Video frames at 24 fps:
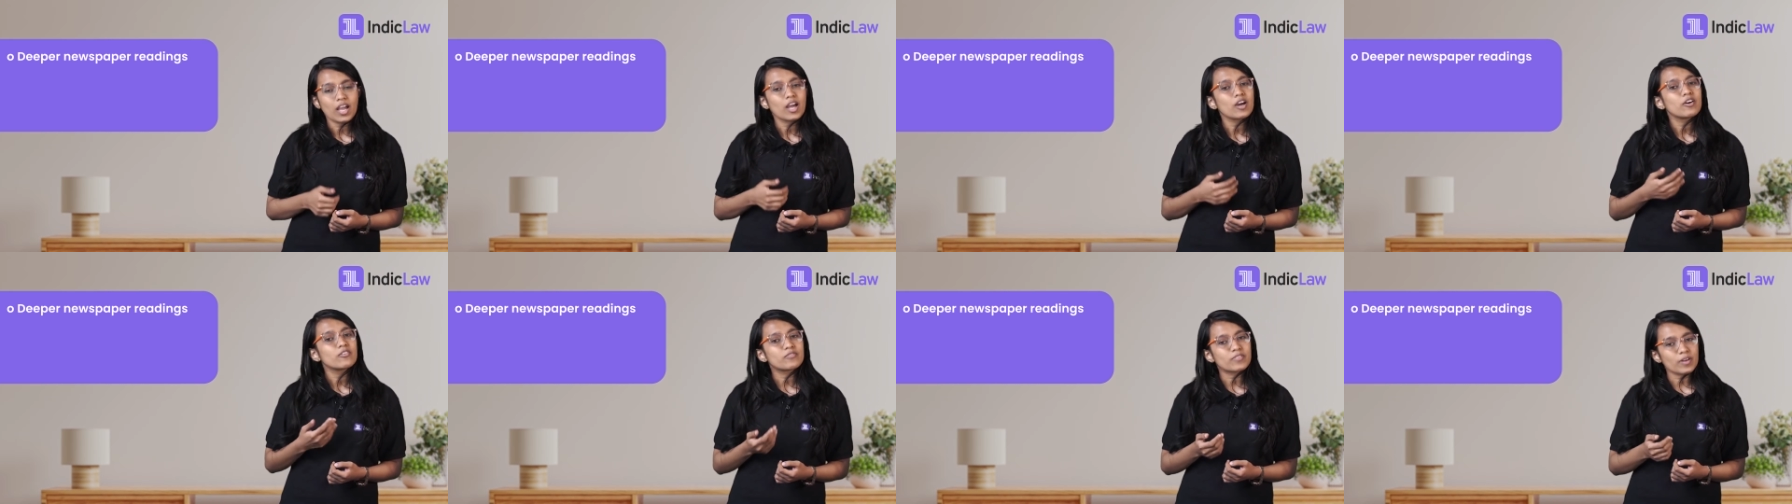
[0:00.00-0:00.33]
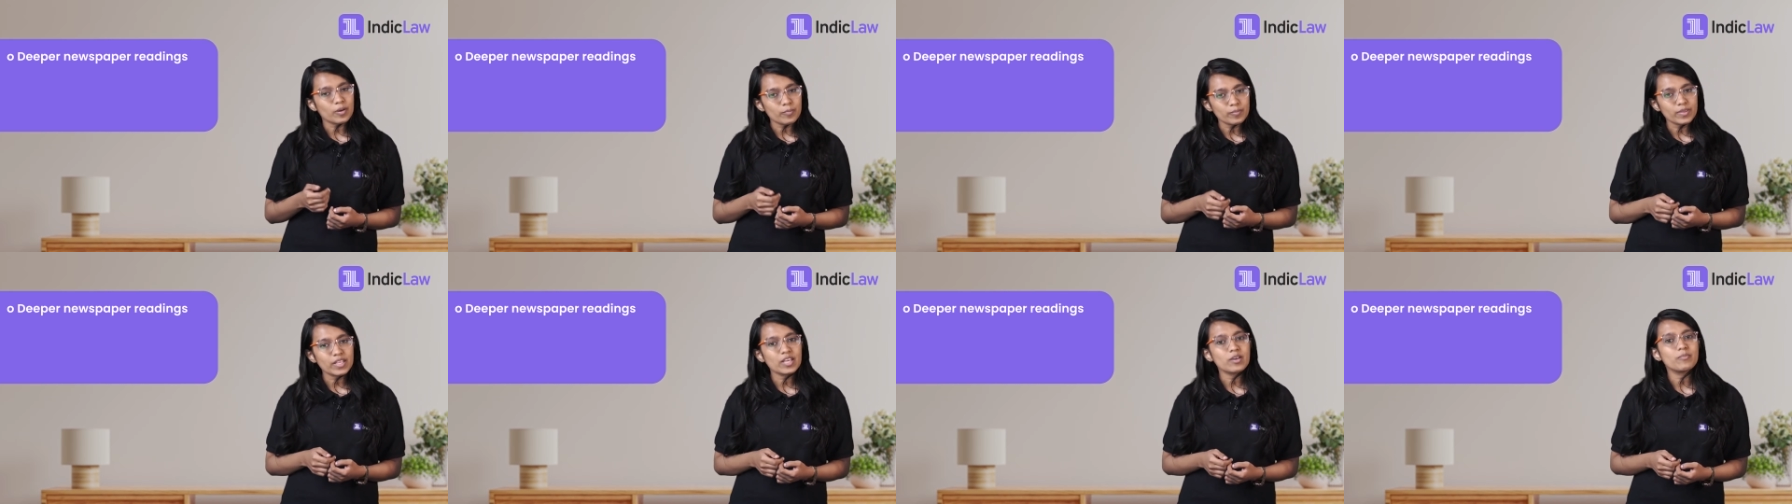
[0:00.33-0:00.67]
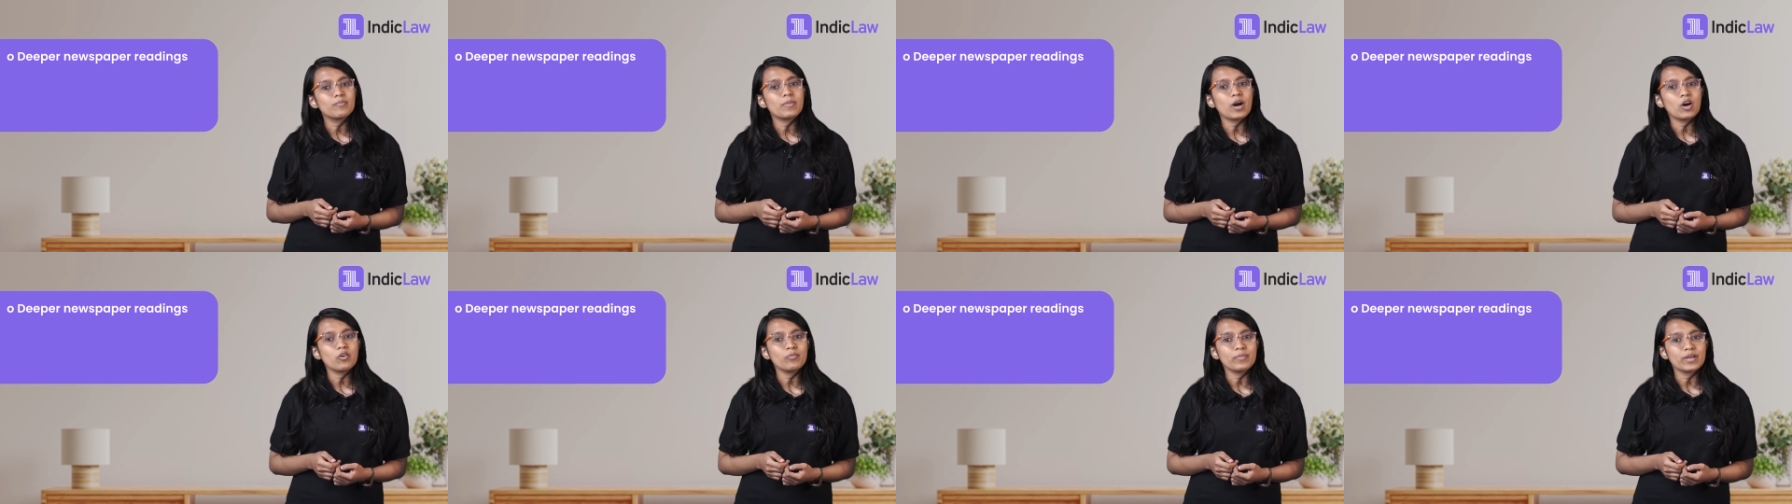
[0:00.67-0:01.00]
From the
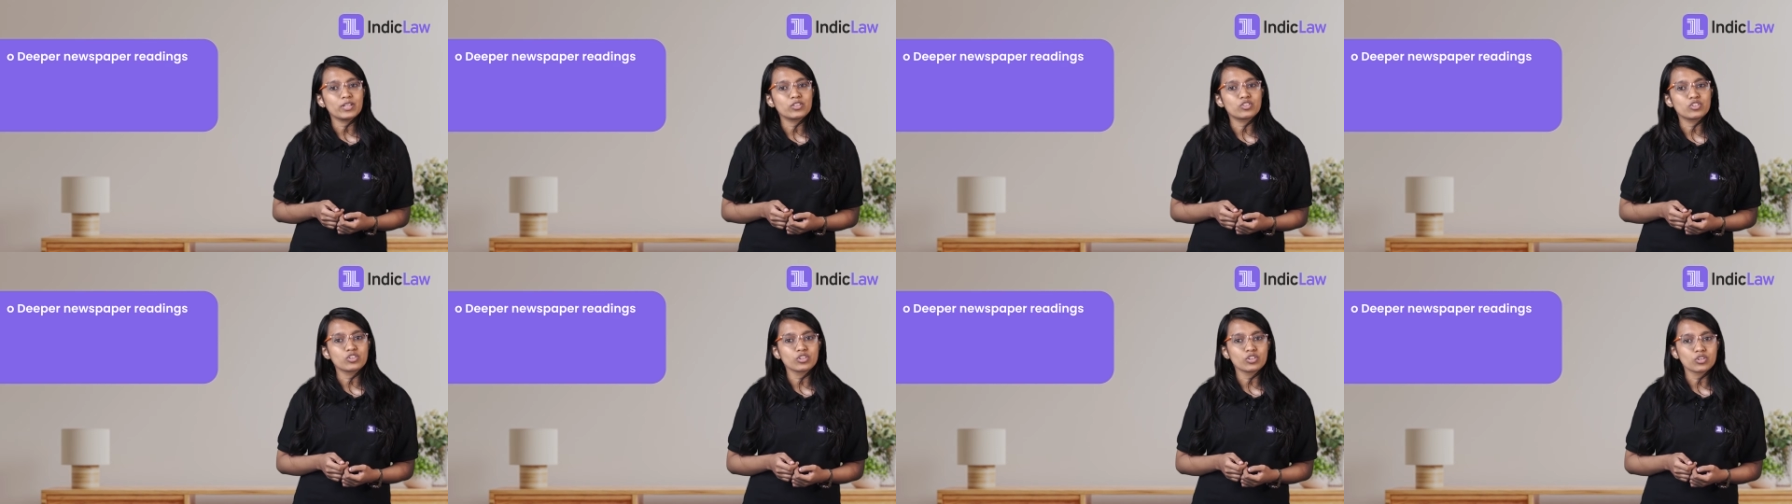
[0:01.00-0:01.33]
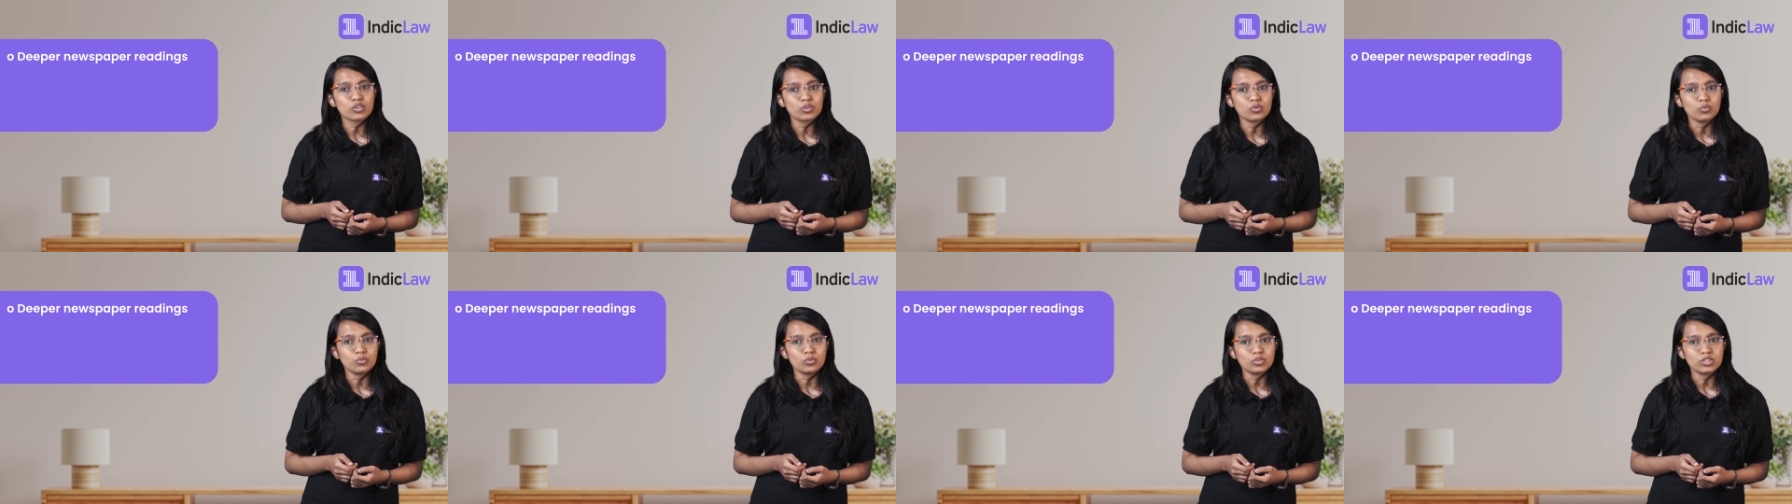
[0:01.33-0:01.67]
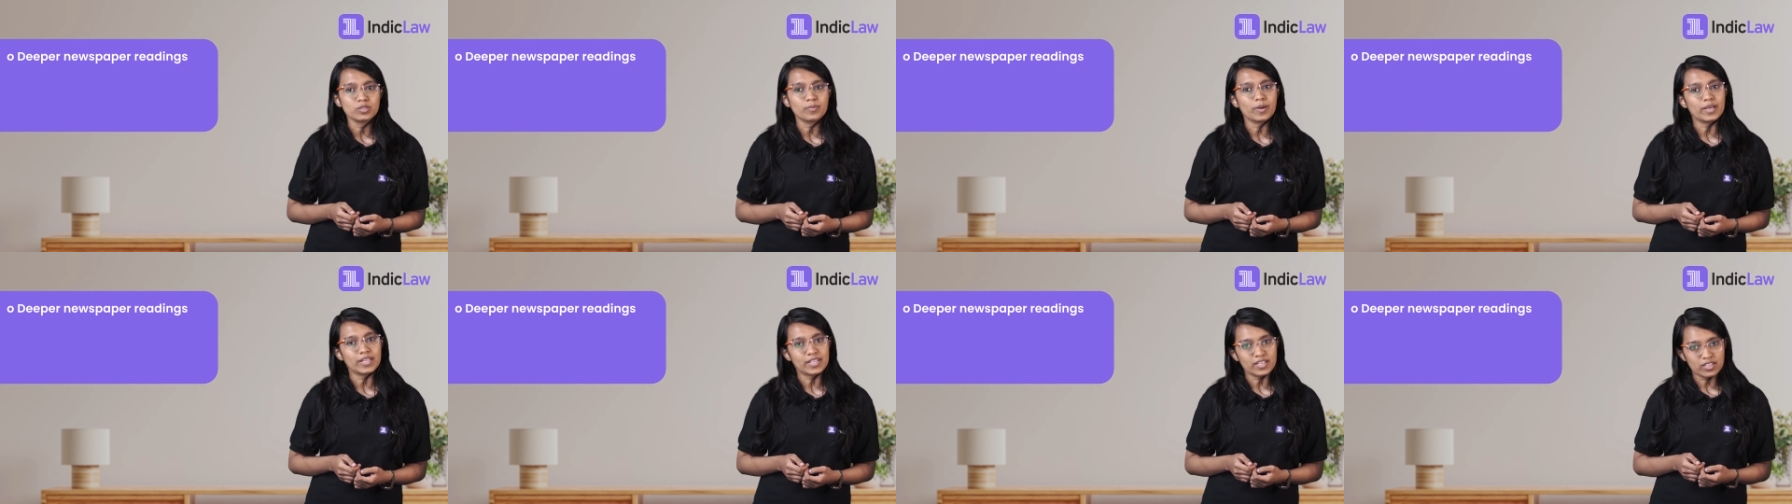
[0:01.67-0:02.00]
above mentioned clues
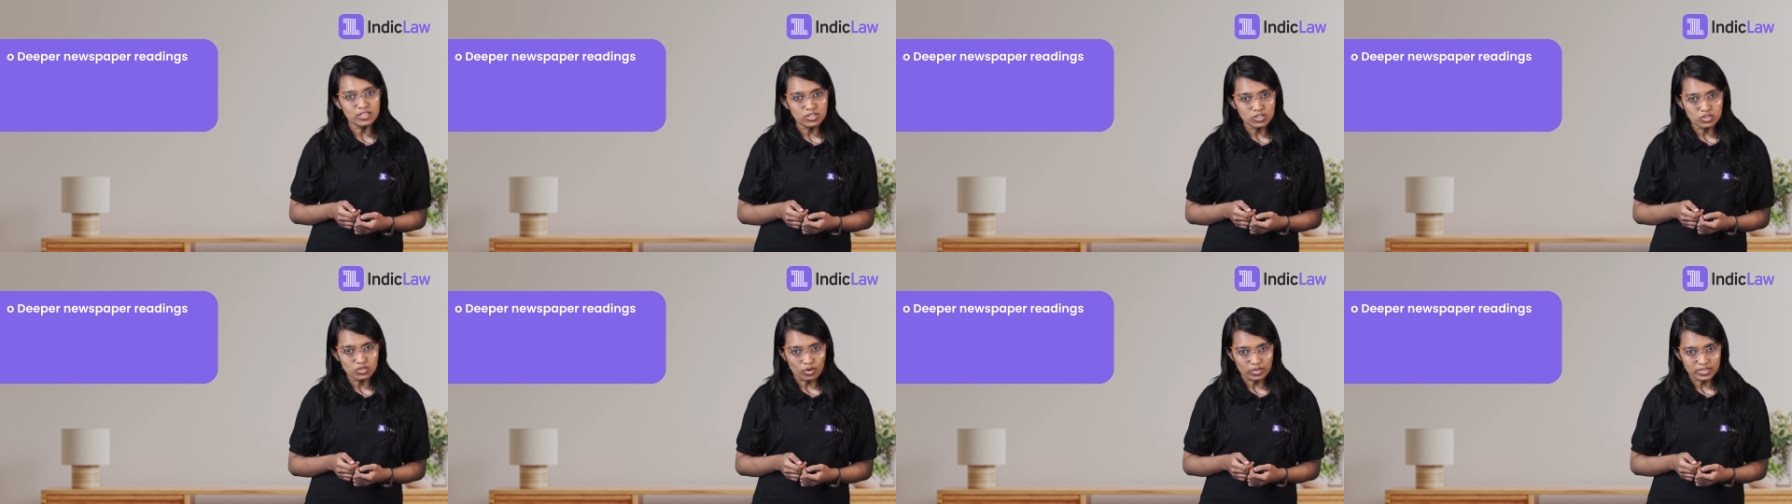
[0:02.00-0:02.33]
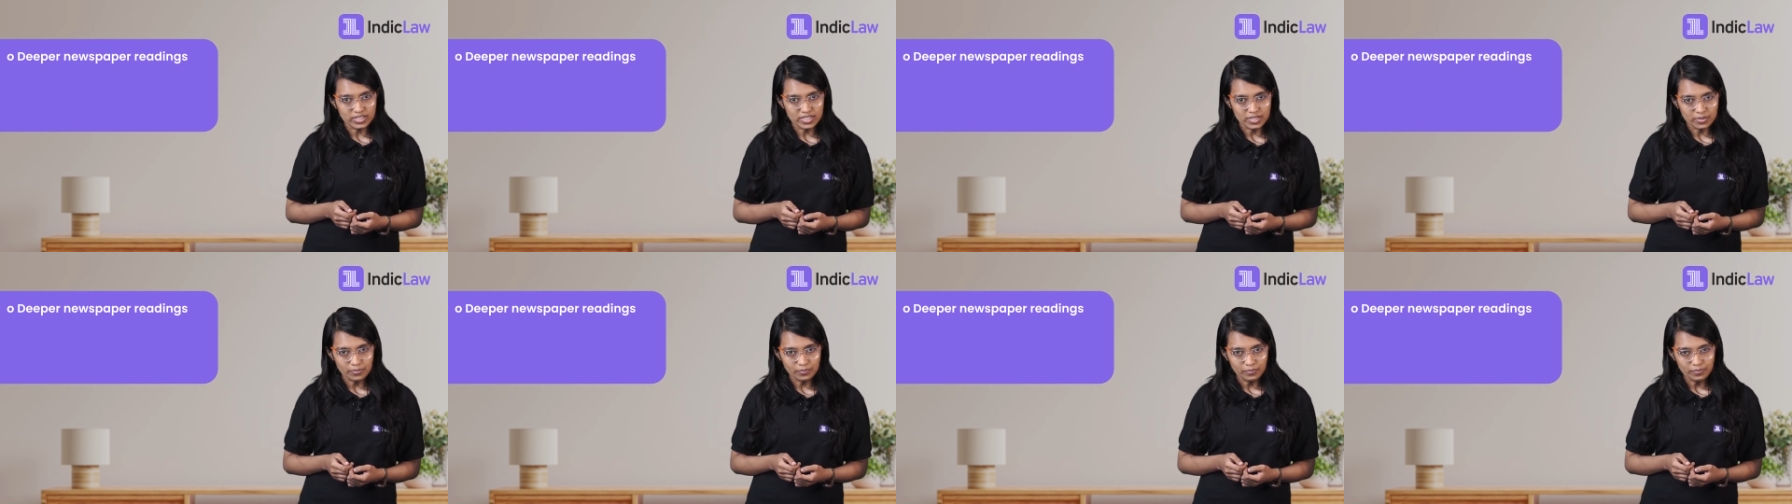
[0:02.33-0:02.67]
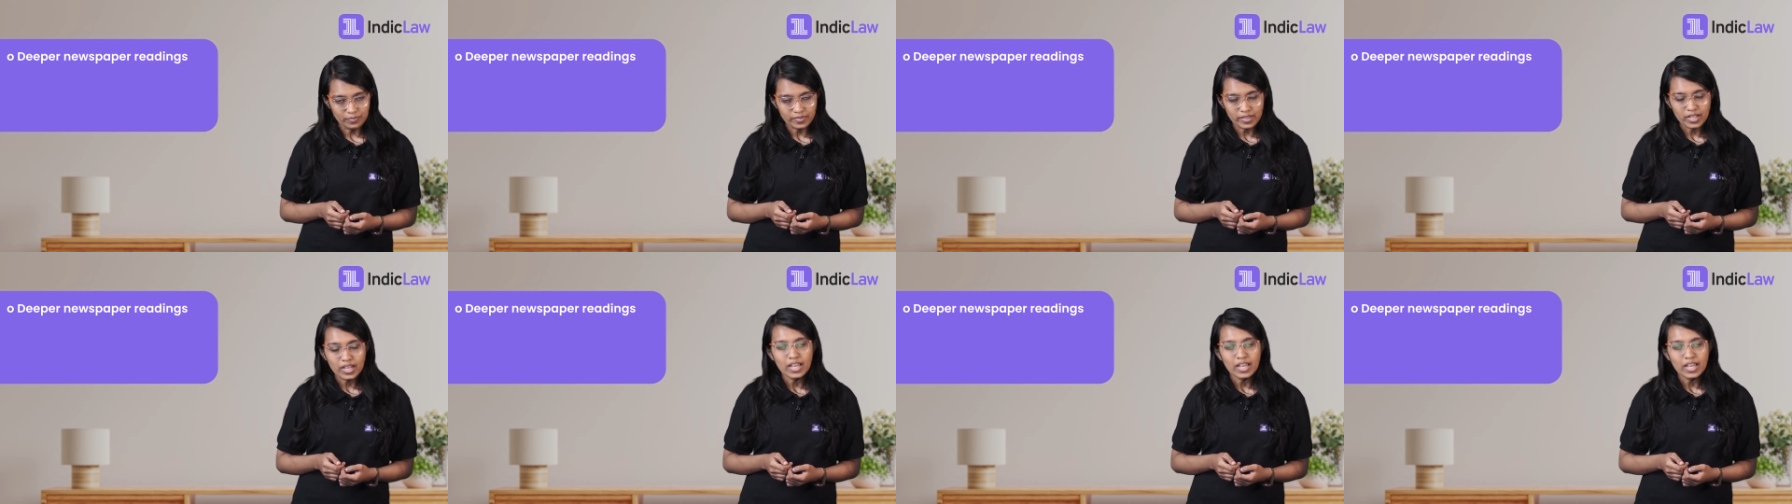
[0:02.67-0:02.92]
by the consortium,